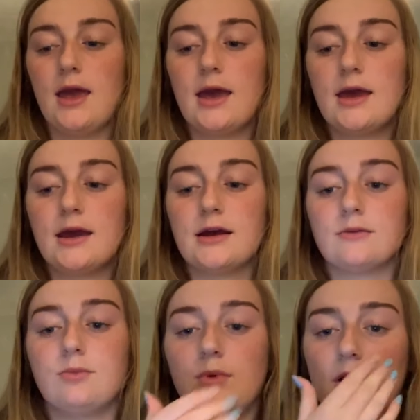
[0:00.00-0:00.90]
And
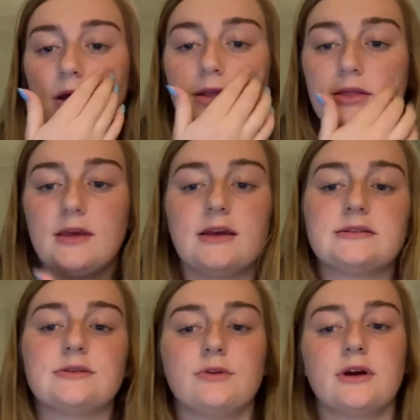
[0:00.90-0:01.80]
what this
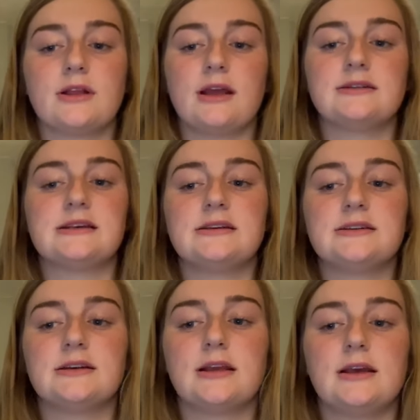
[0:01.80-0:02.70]

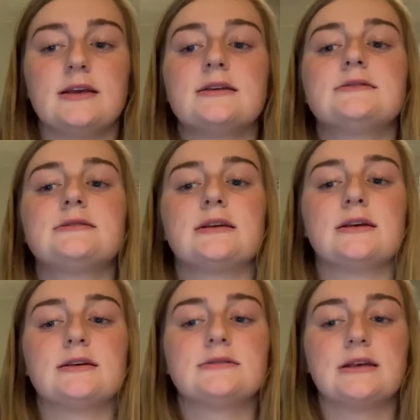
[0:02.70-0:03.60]
organization
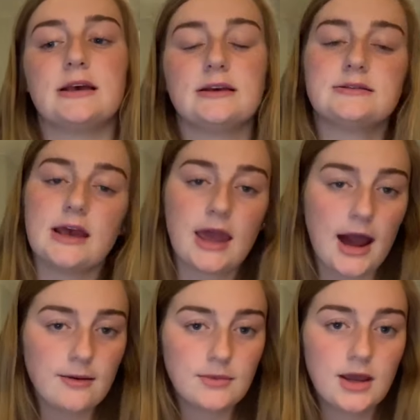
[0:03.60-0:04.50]
is a
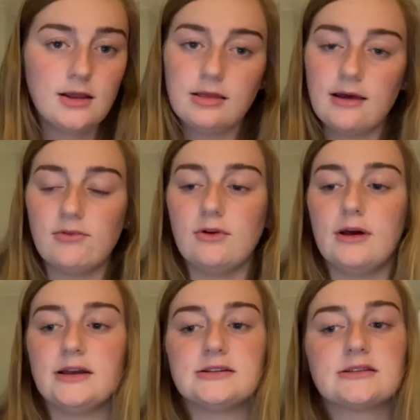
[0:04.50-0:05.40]
cabinet level
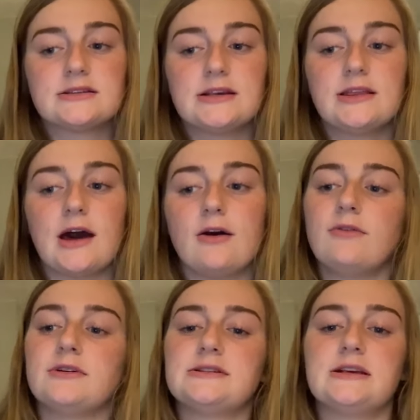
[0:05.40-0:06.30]
agency that
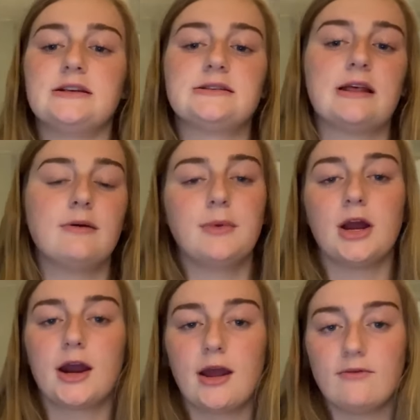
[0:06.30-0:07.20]
oversees the
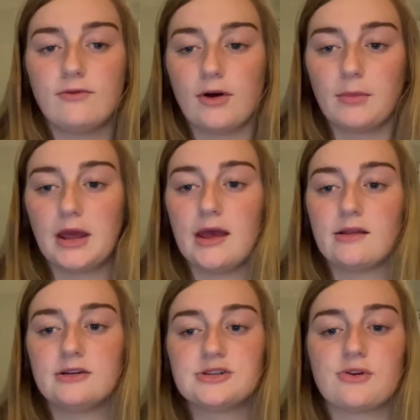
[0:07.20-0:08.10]
American farming
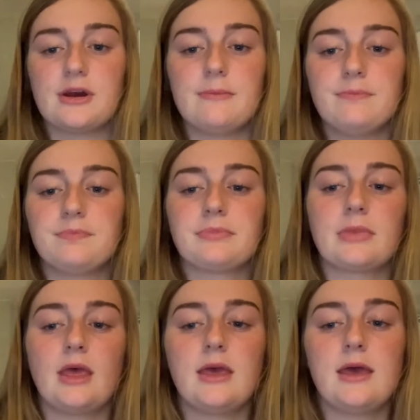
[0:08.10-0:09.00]
industry.
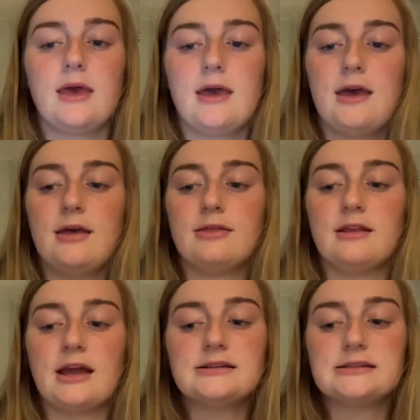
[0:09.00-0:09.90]
The
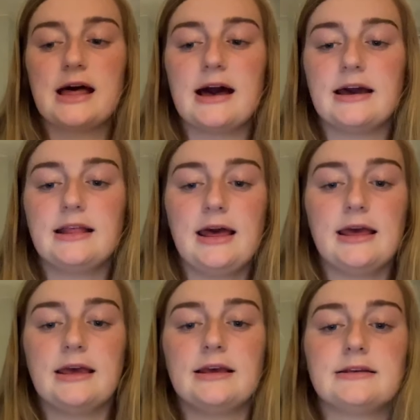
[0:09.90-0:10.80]
next slide
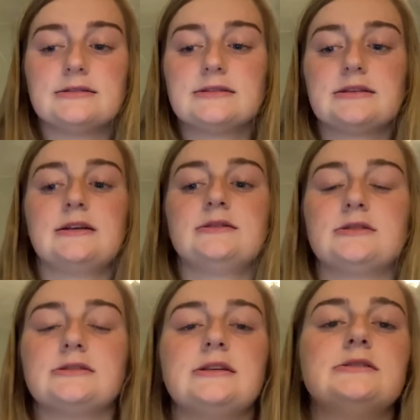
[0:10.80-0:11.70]
is
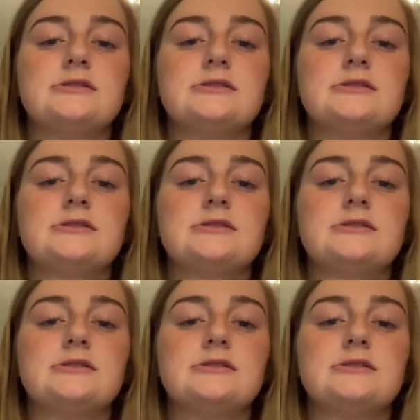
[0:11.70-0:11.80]
just these